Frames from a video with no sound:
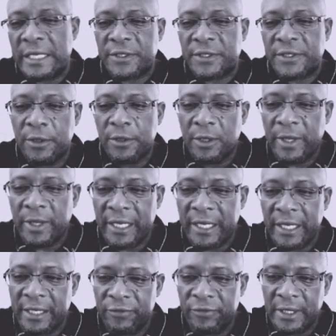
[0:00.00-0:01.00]
that's the only way you
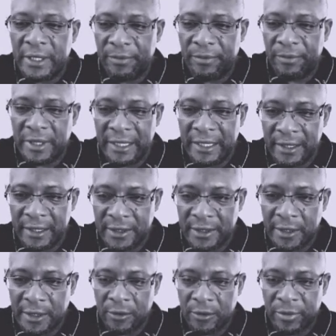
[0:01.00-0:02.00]
can really play these
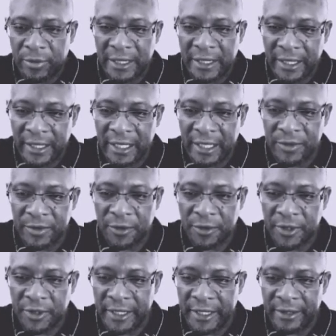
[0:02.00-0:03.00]
long play games on
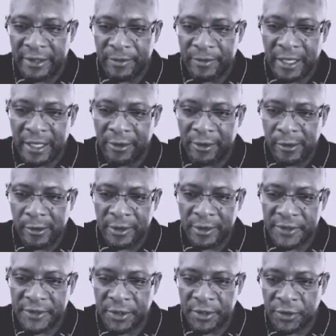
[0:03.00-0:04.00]
here, or else
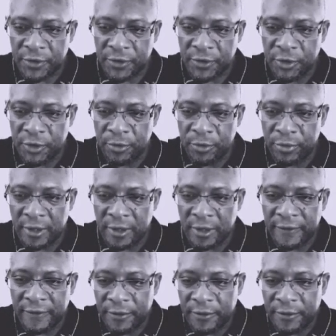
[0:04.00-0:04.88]
they just jump off.